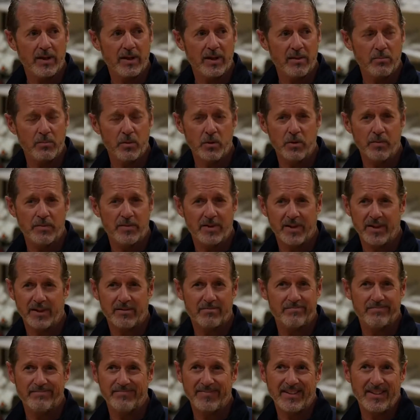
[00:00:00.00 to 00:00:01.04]
It moved like
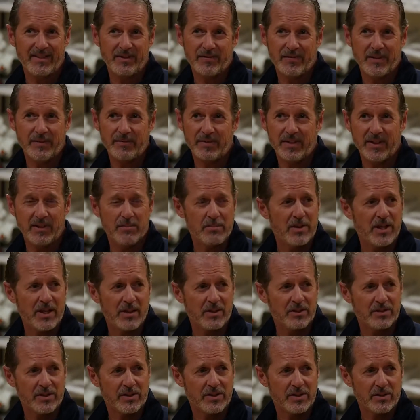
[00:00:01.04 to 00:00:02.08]
about 15
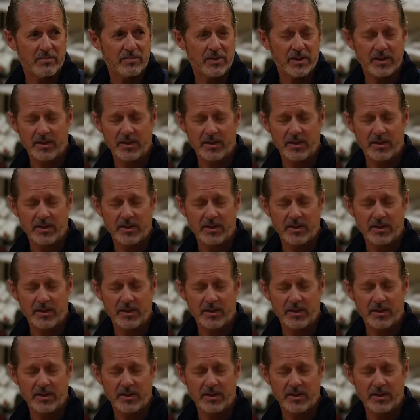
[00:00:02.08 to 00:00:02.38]
miles or something.